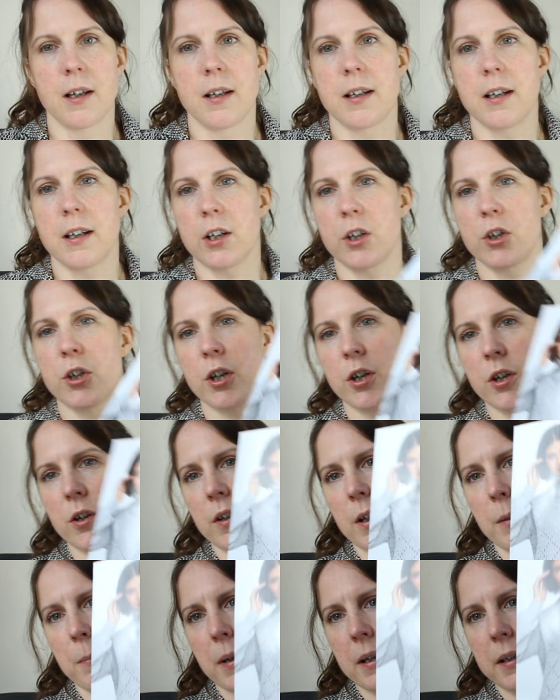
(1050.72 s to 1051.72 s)
Did I show you
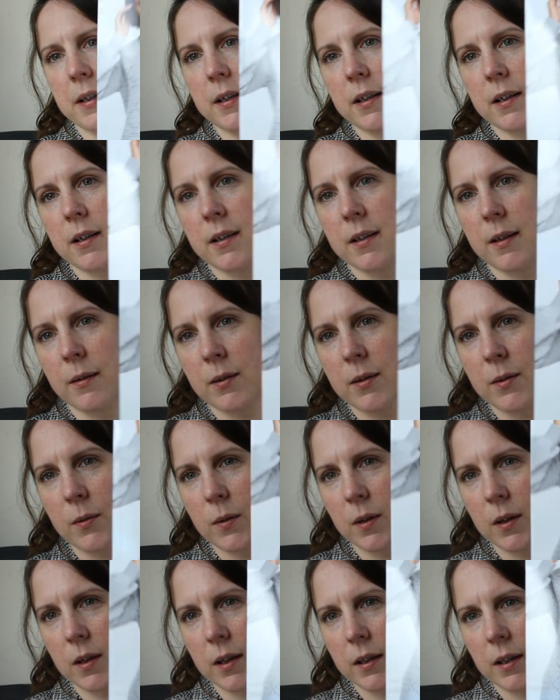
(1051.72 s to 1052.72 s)
that pattern last time? Because I
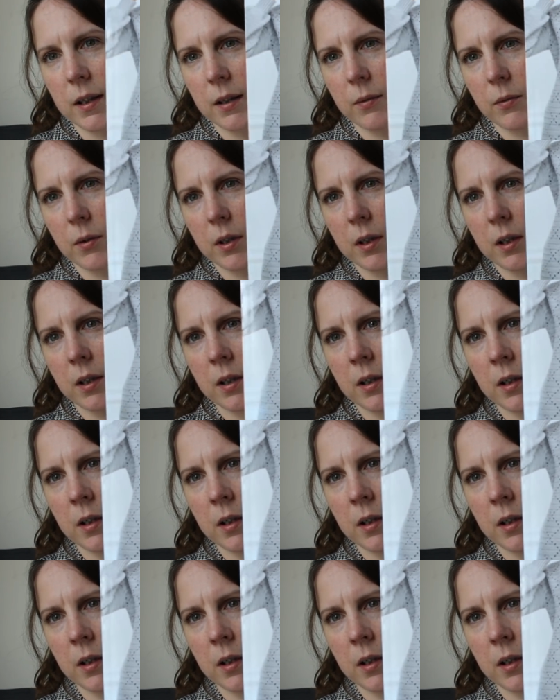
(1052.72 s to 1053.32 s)
quite like that one.